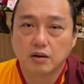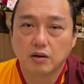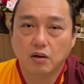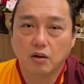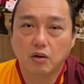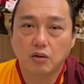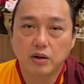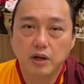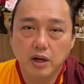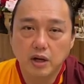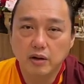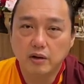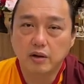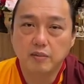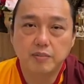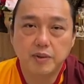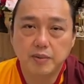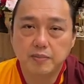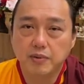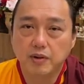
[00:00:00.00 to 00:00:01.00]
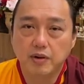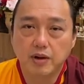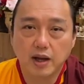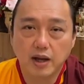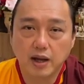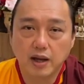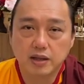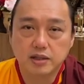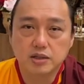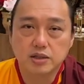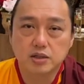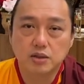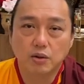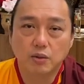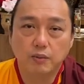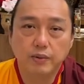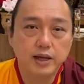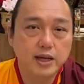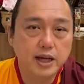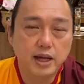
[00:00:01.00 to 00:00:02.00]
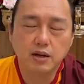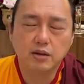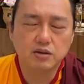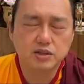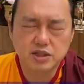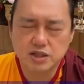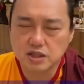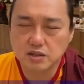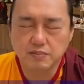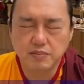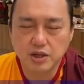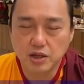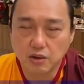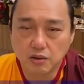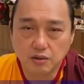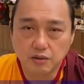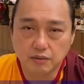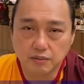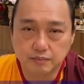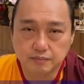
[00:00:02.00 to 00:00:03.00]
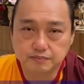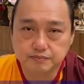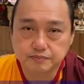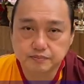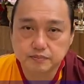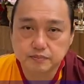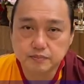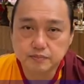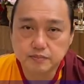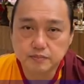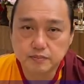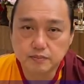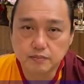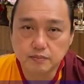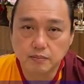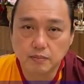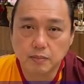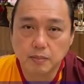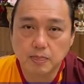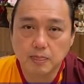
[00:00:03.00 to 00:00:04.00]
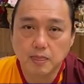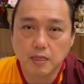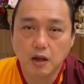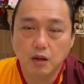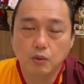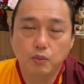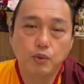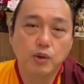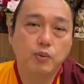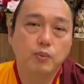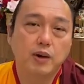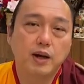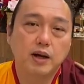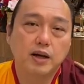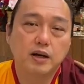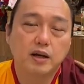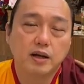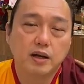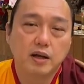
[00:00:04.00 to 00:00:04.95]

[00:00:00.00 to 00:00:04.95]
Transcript: ordinary people like us, we cannot see beyond. We want